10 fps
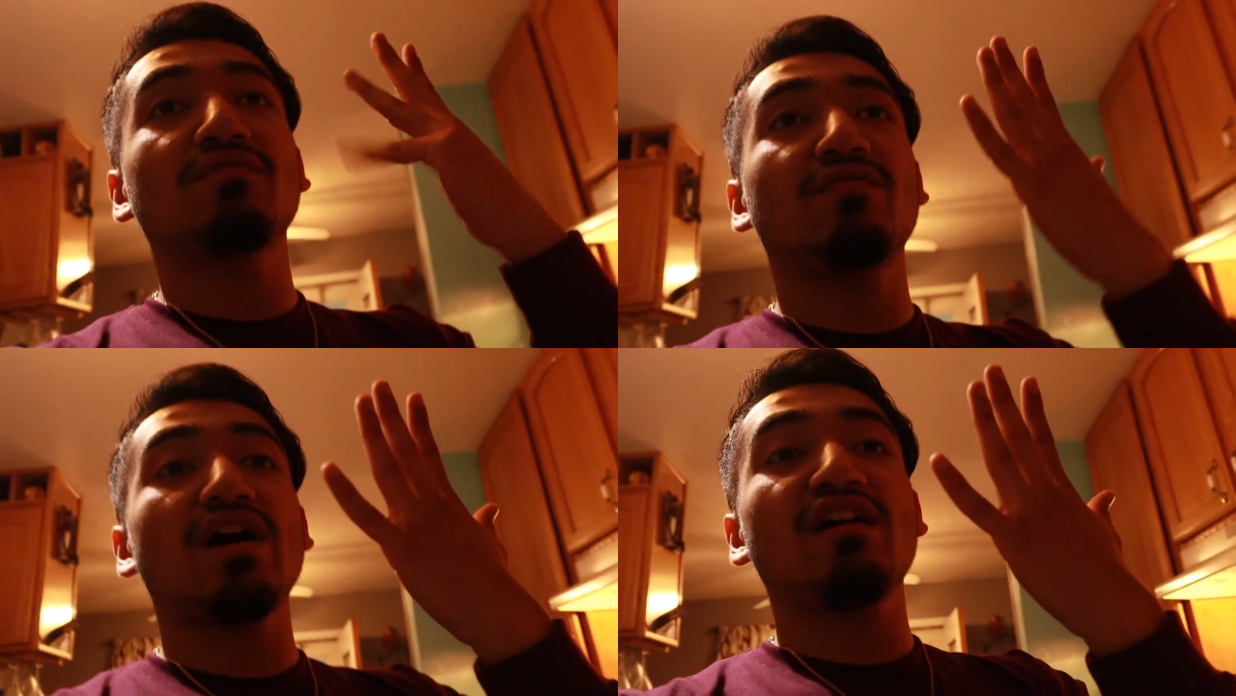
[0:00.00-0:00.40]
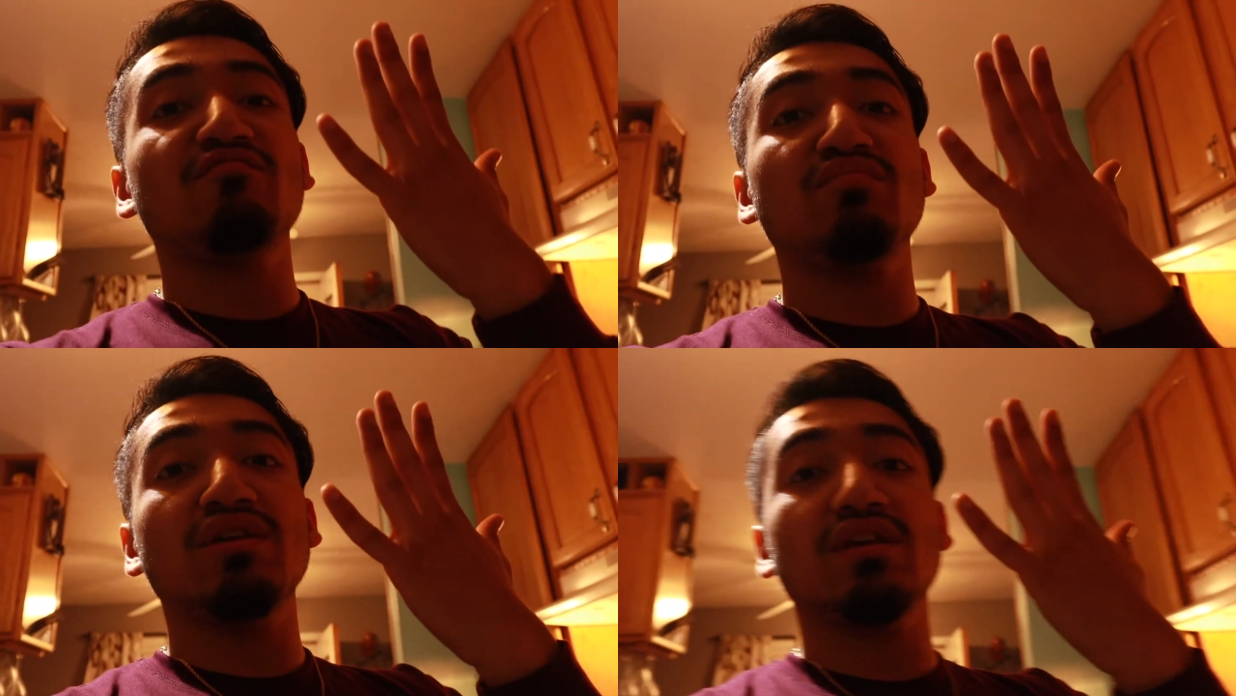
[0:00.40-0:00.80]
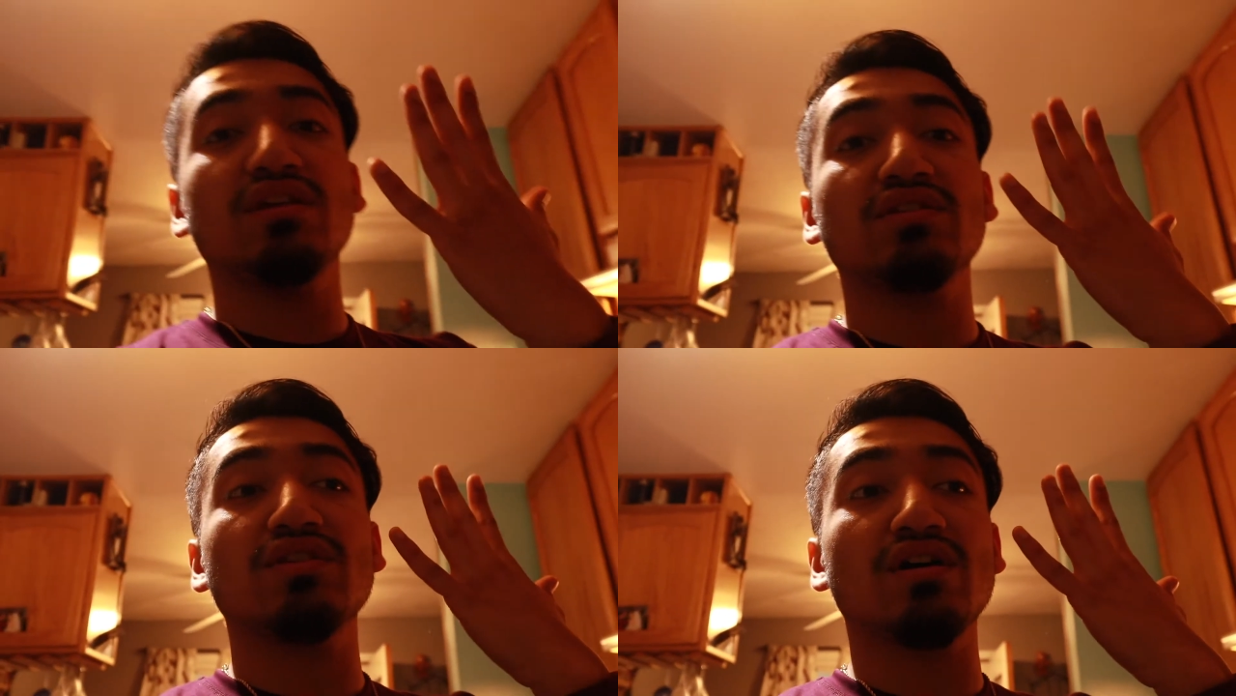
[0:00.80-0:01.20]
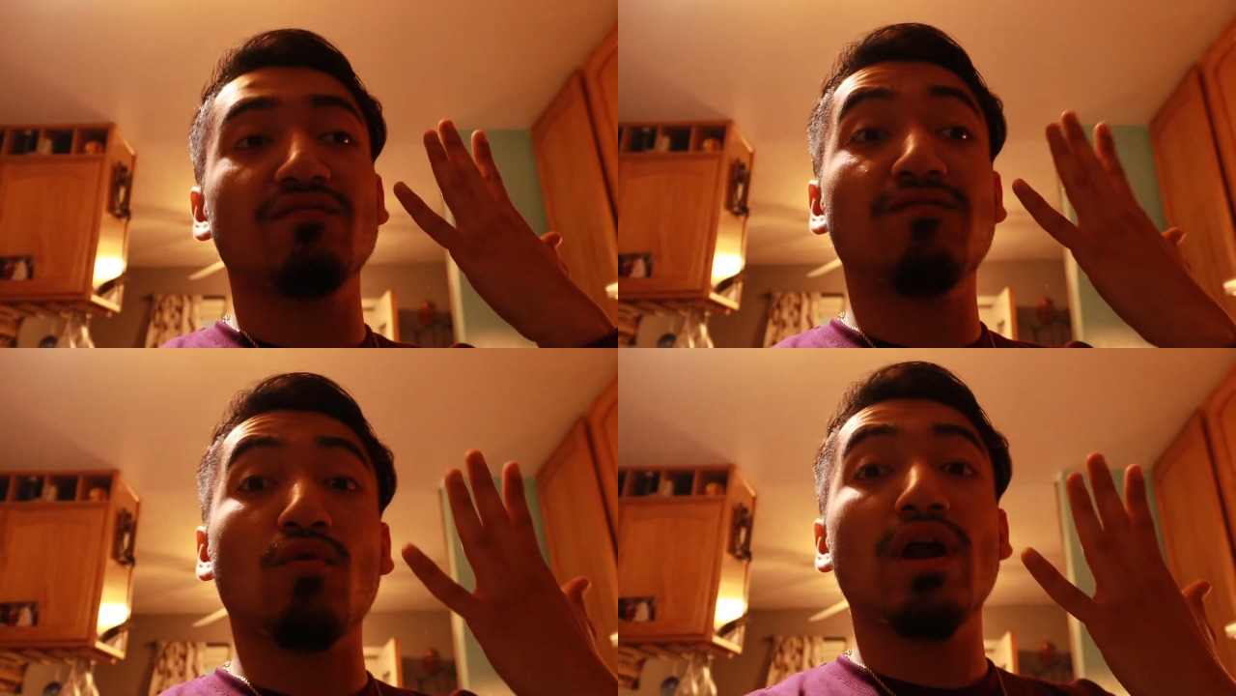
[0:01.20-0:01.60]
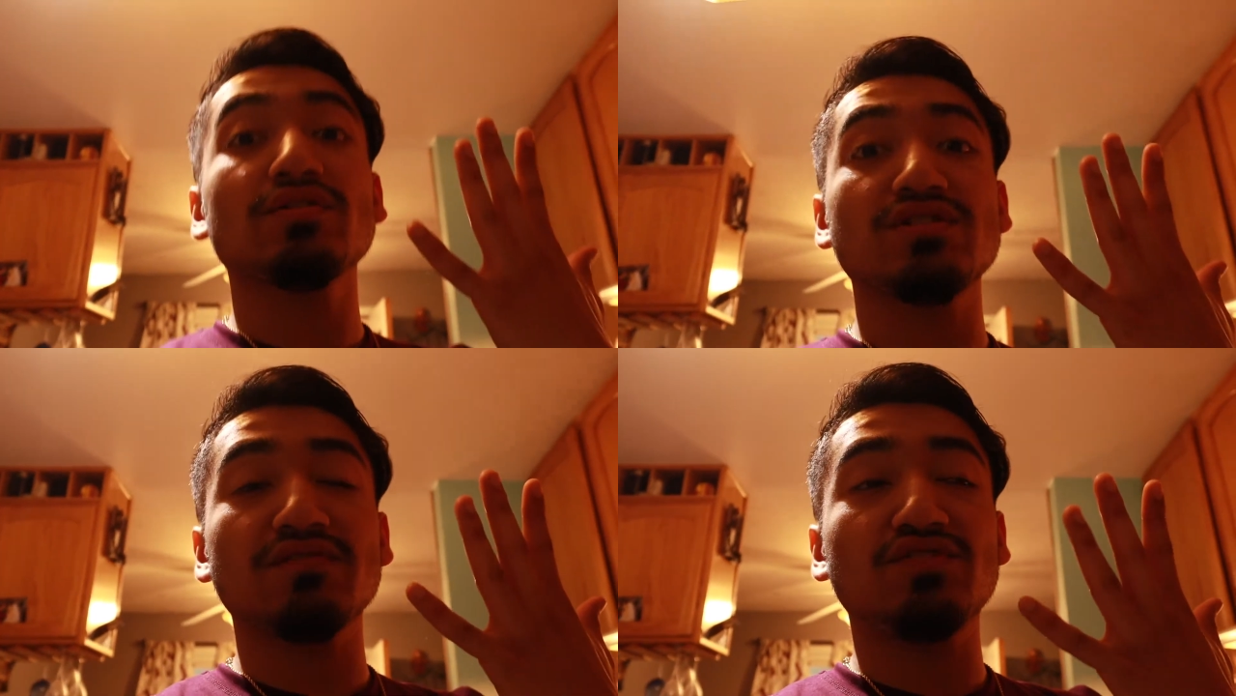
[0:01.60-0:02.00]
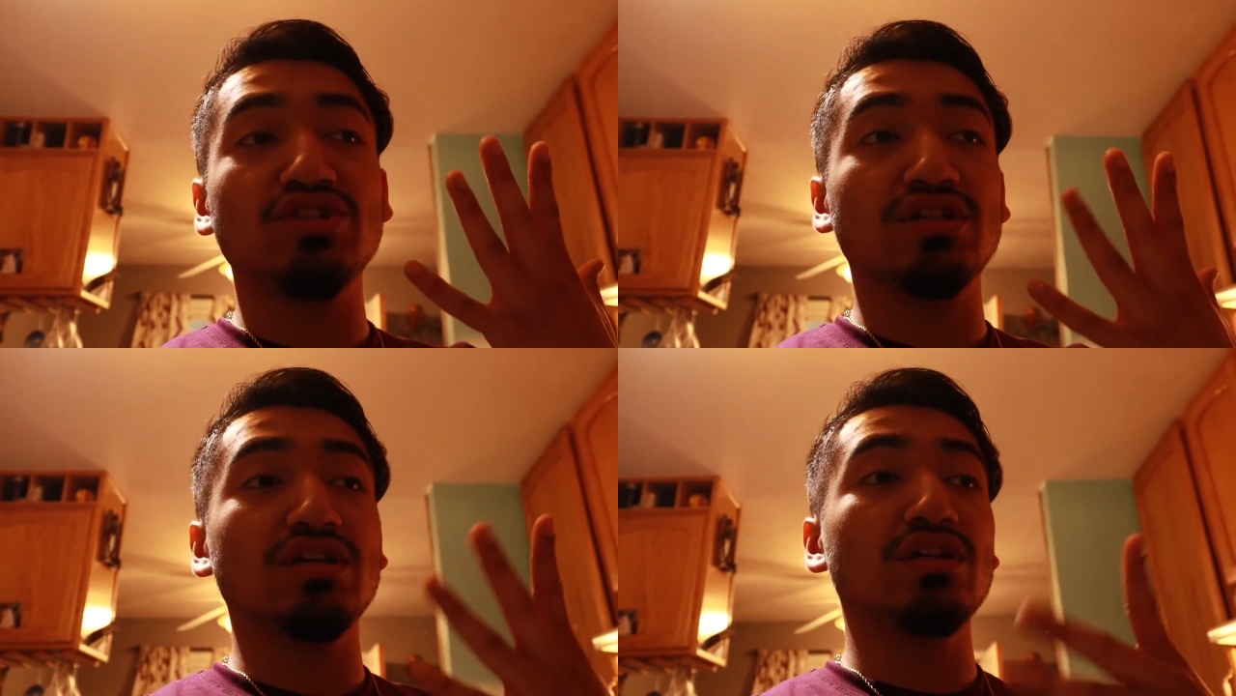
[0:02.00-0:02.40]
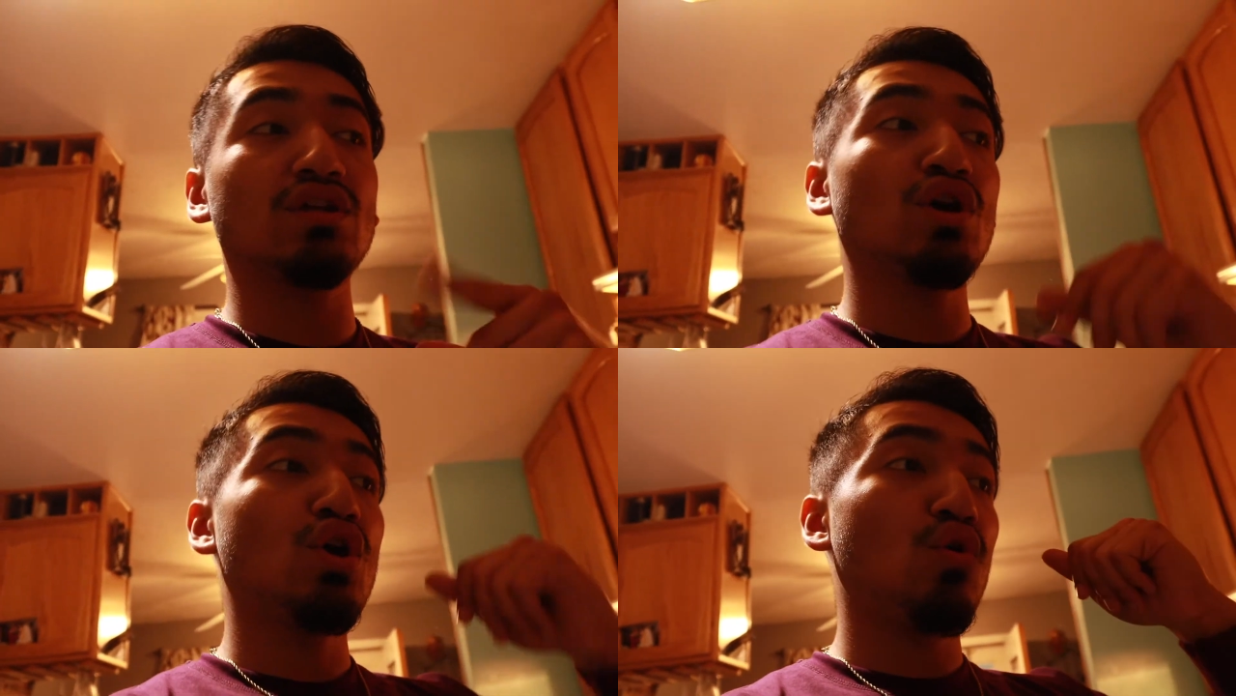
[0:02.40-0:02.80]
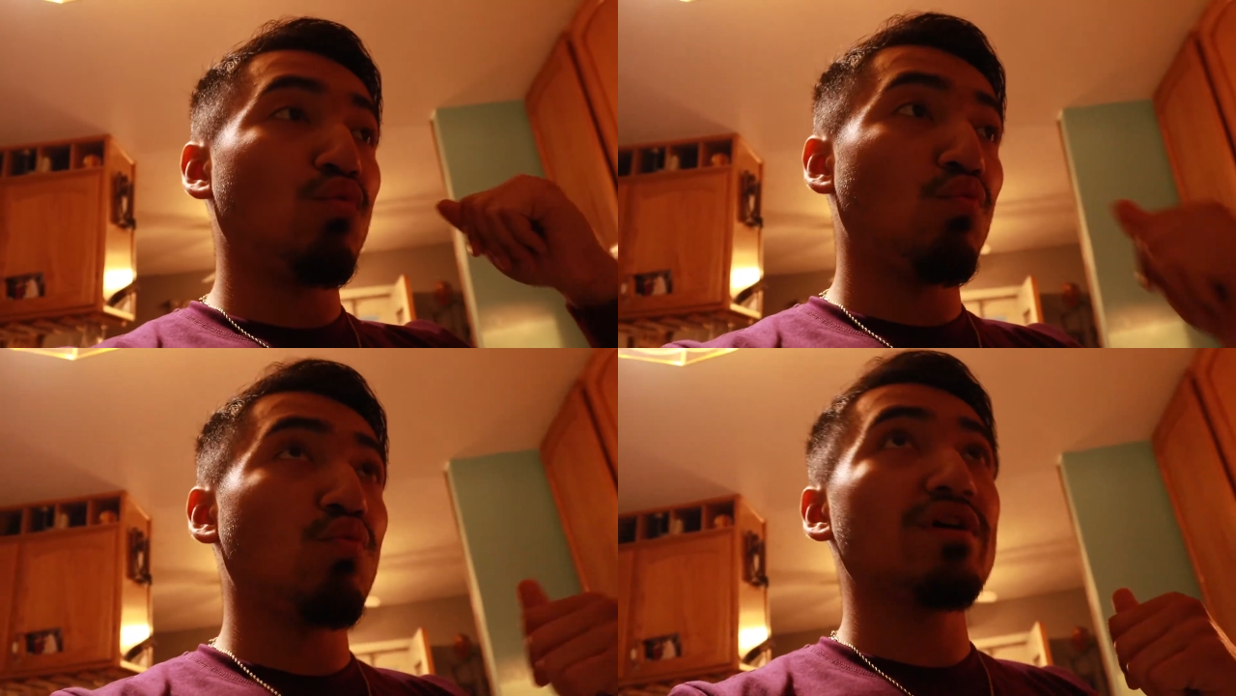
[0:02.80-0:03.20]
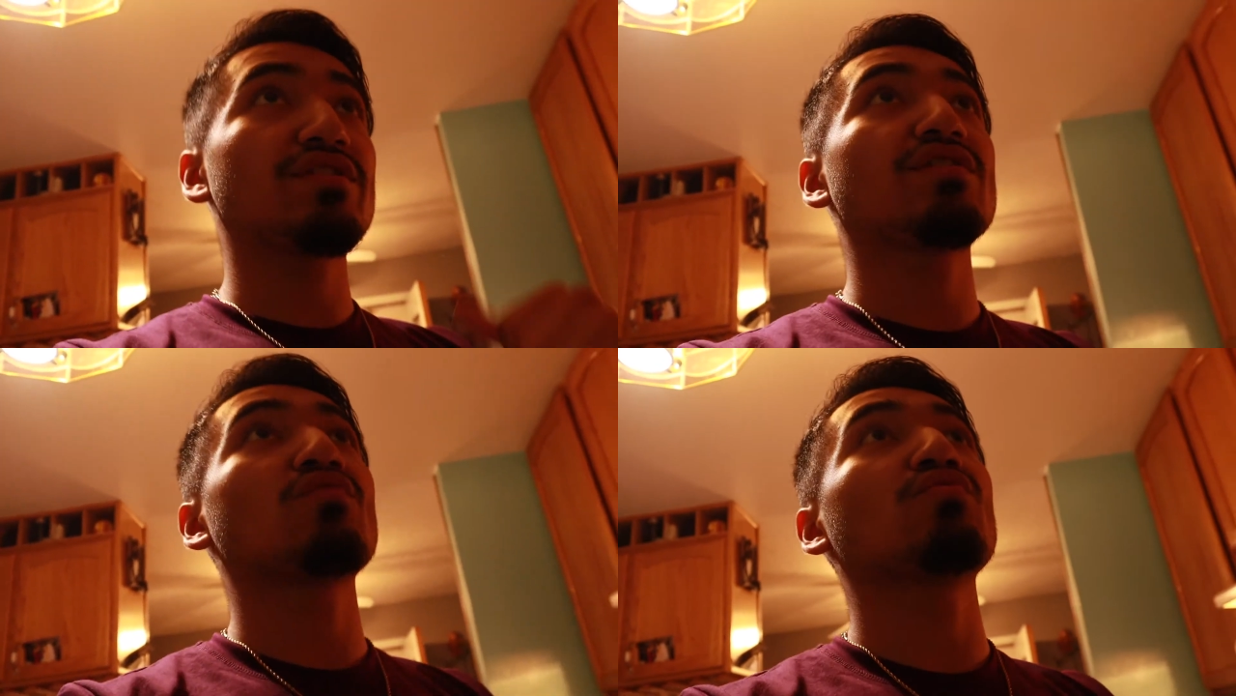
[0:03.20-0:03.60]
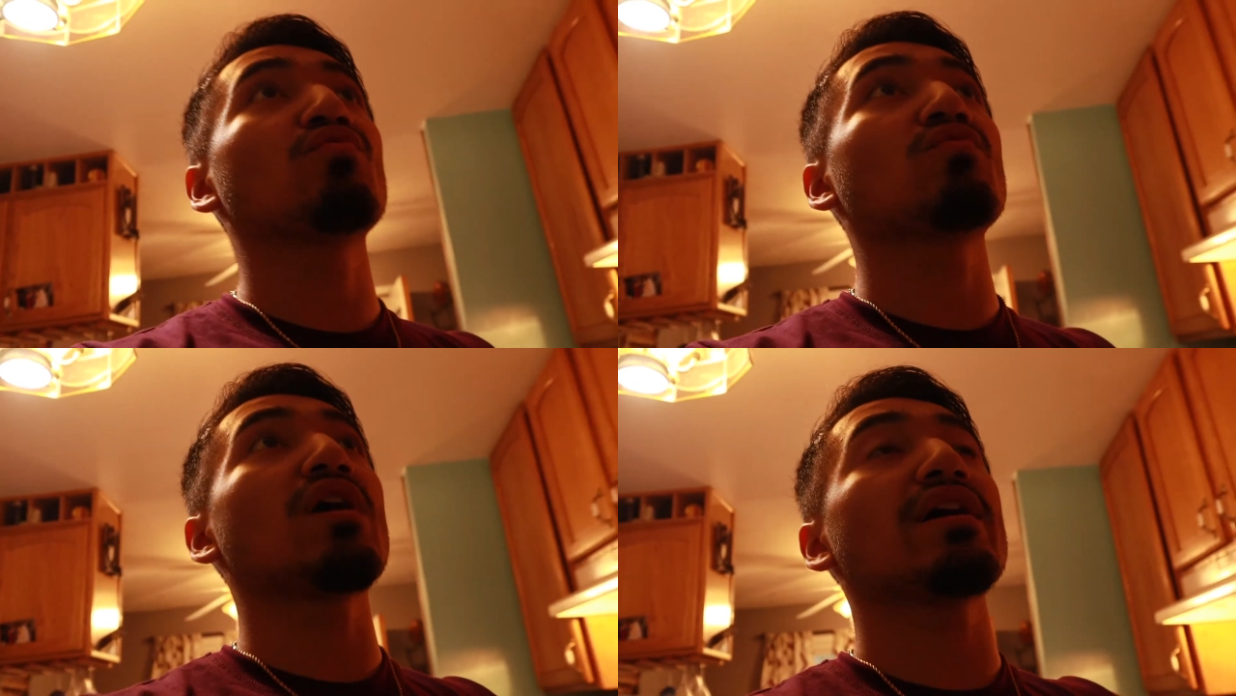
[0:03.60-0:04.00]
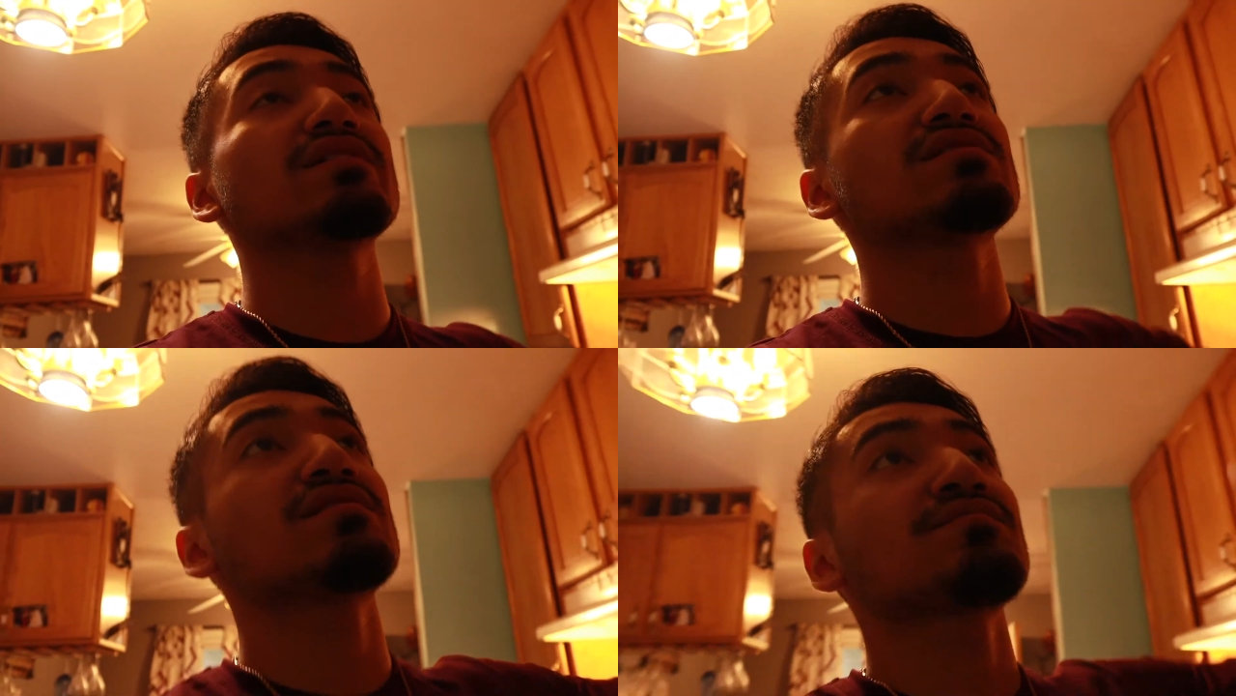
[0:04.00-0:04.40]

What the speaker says: 5 being the 4 ounces of chicken with the rice.